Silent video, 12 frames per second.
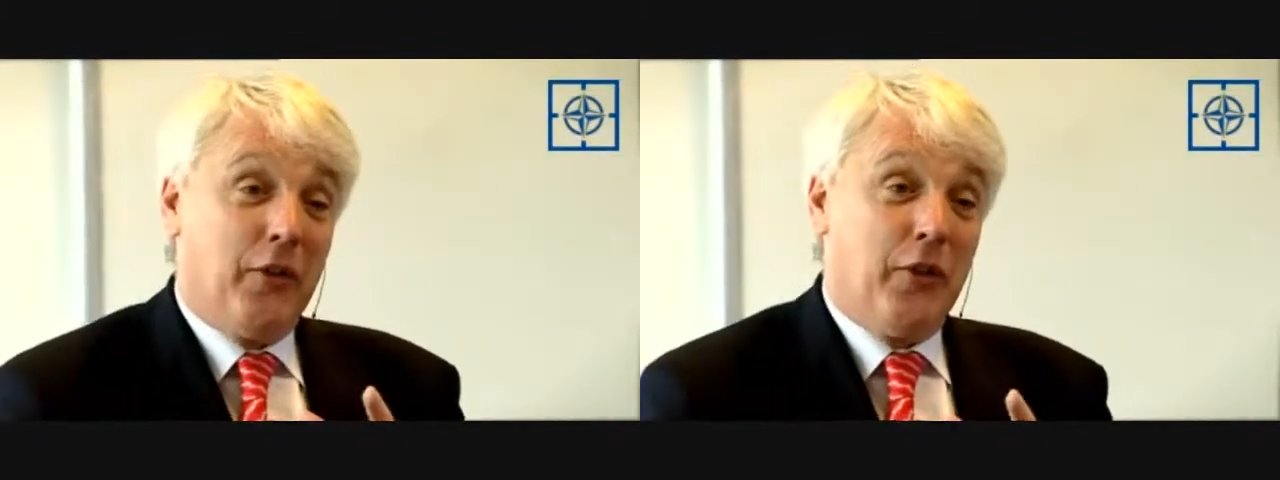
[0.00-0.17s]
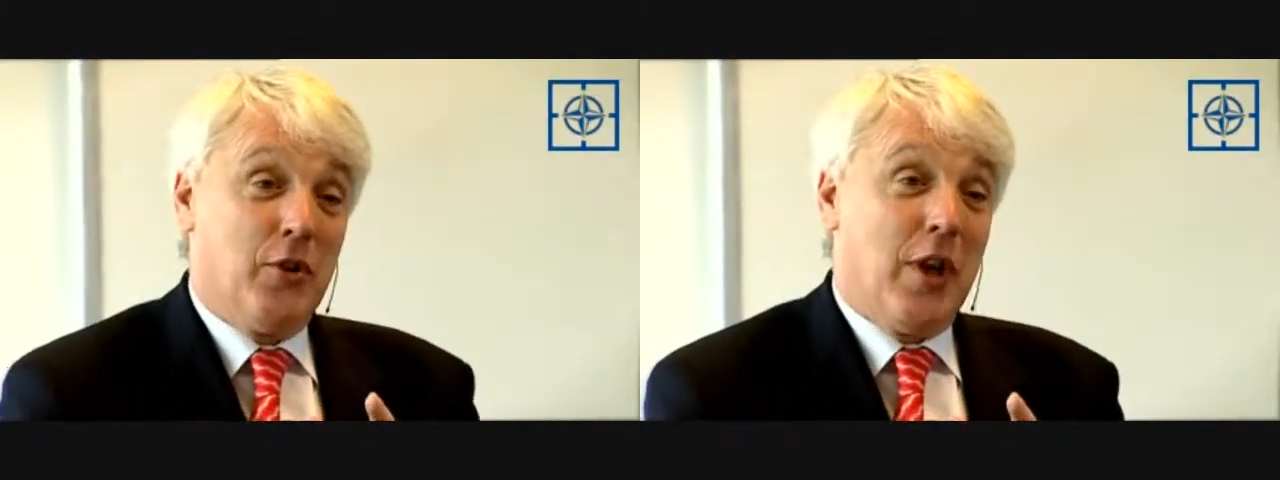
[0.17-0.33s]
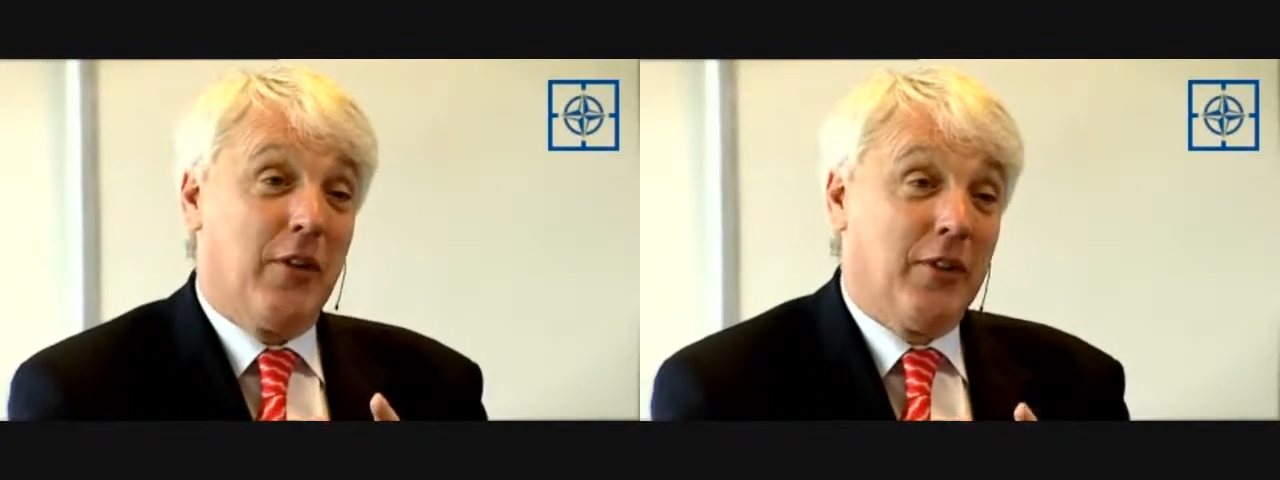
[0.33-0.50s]

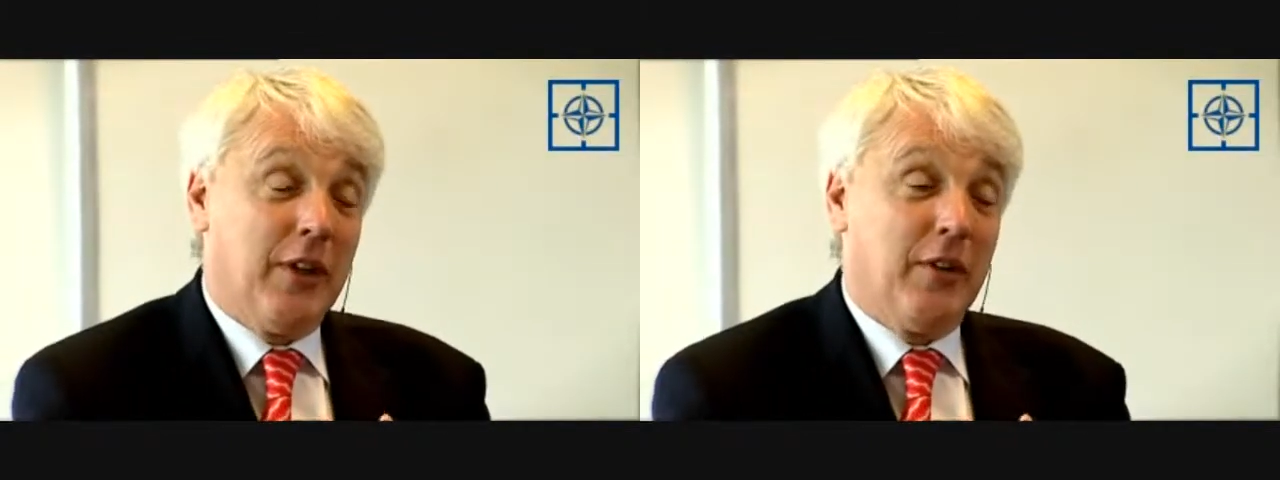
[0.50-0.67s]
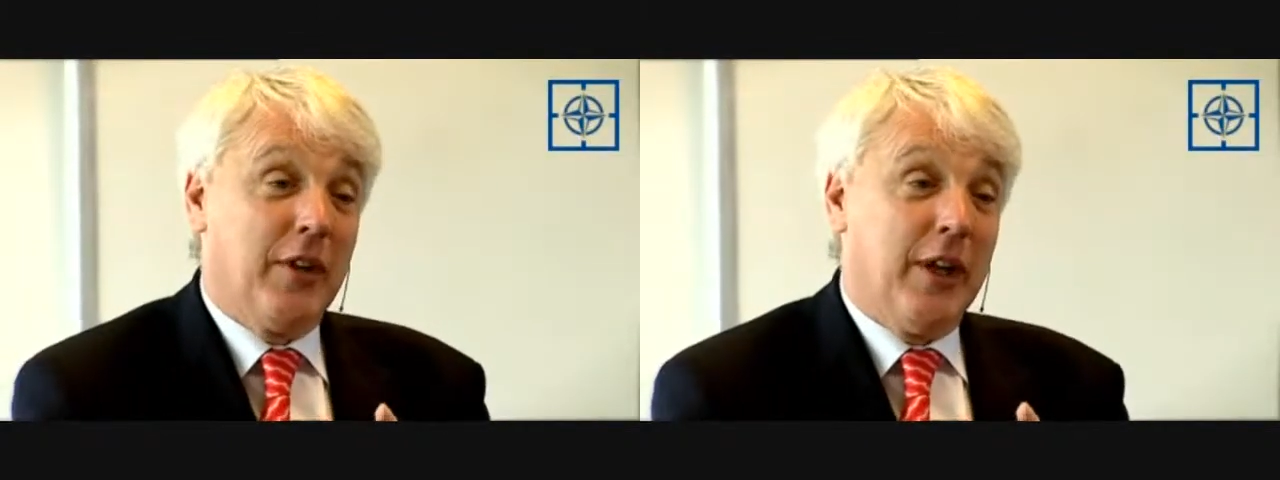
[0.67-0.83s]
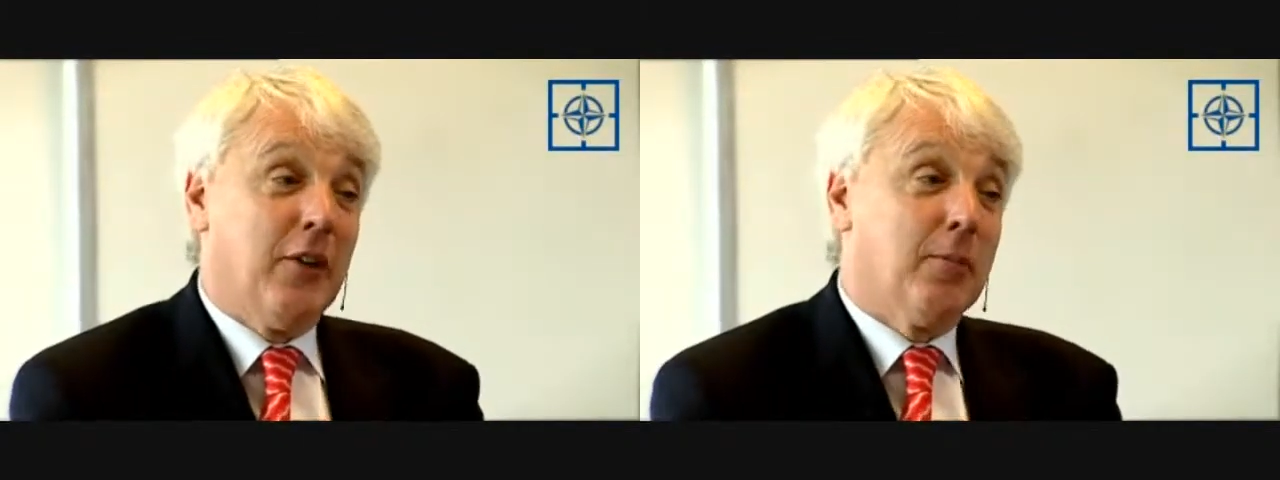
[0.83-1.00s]
suggesting
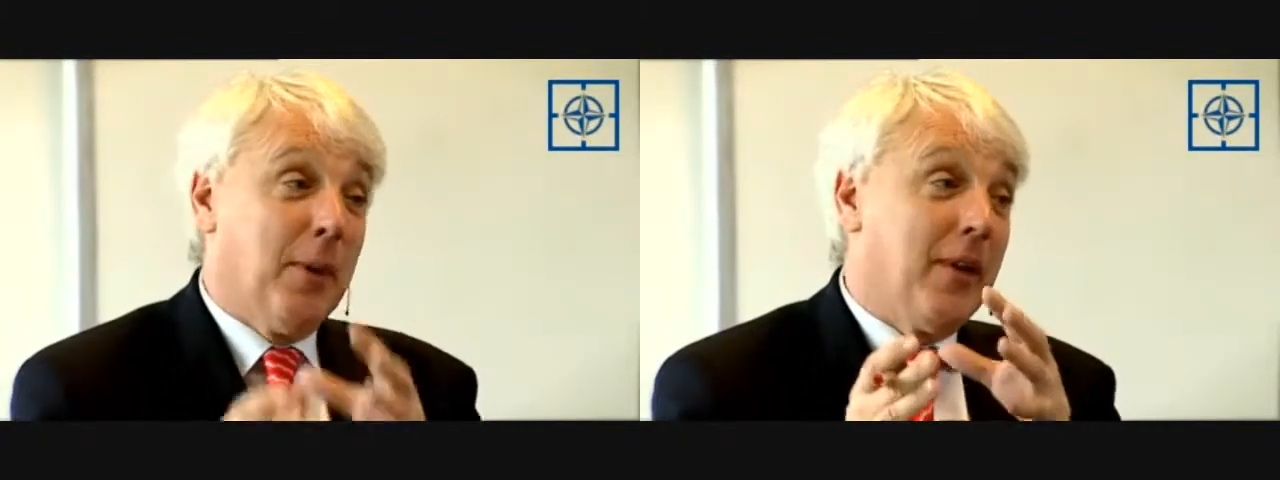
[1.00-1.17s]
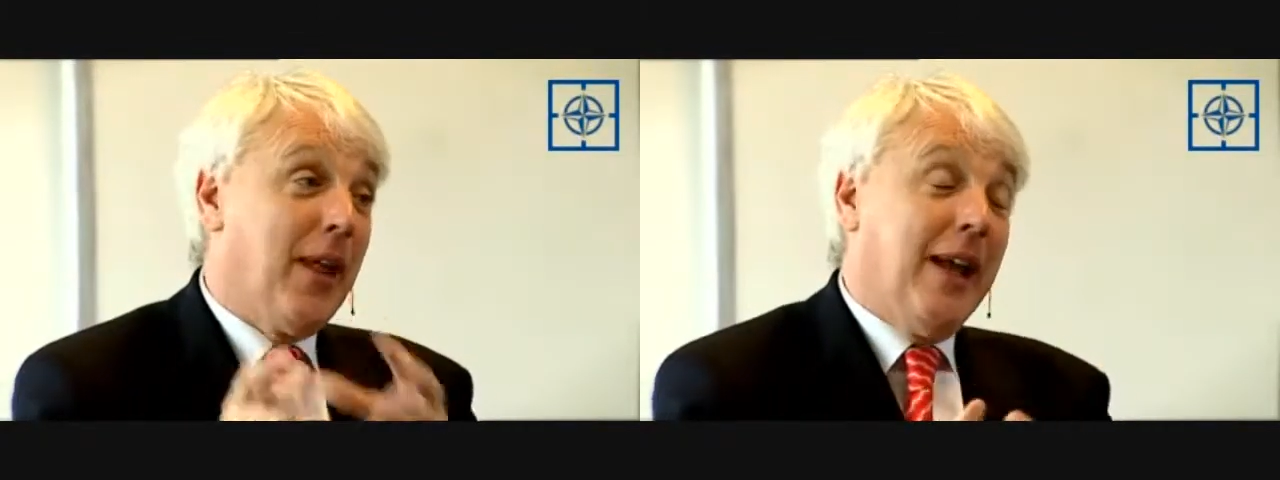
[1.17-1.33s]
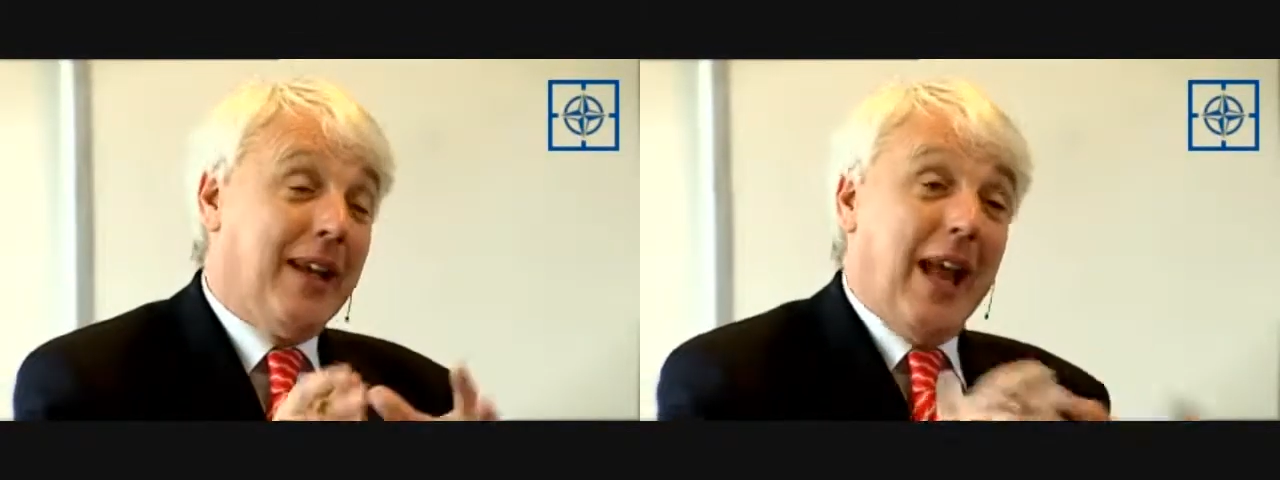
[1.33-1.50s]
things, but
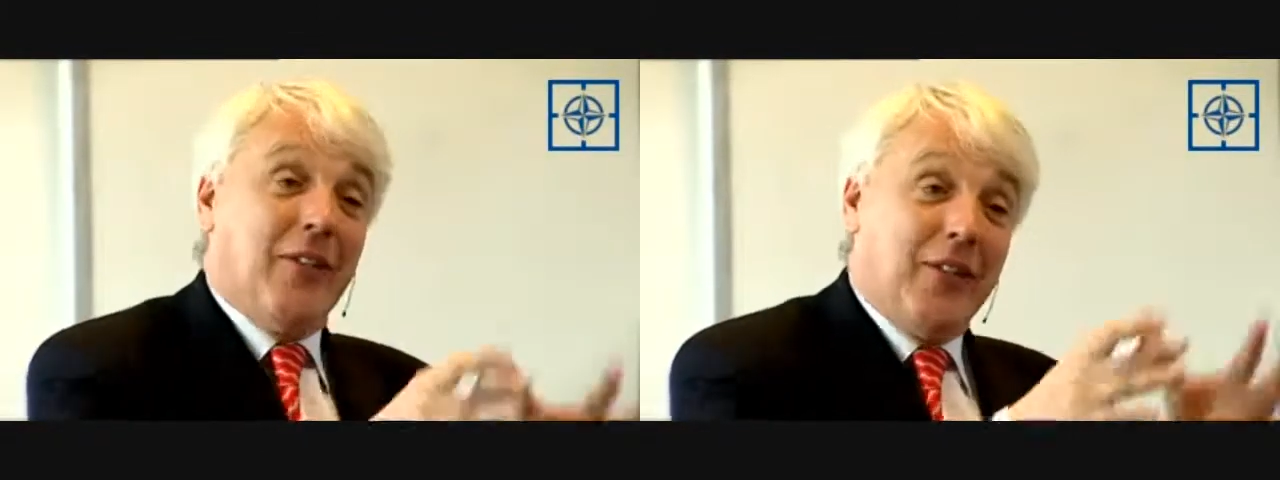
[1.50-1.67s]
they get